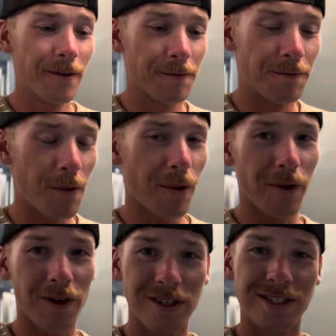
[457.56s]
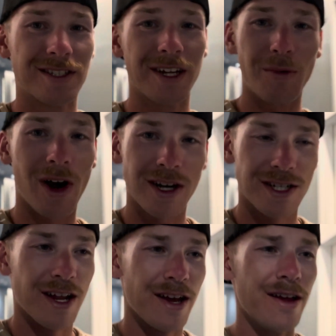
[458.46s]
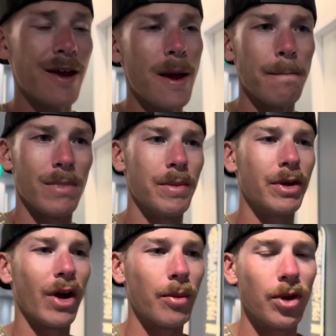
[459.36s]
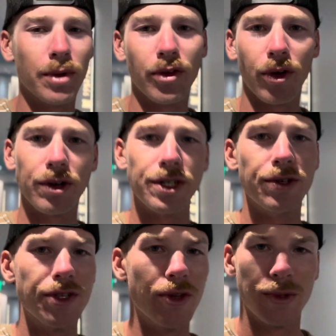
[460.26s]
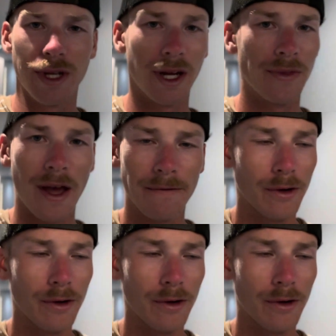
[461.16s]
for Citywalk tonight. Maybe grab some dessert too since we didn't get that for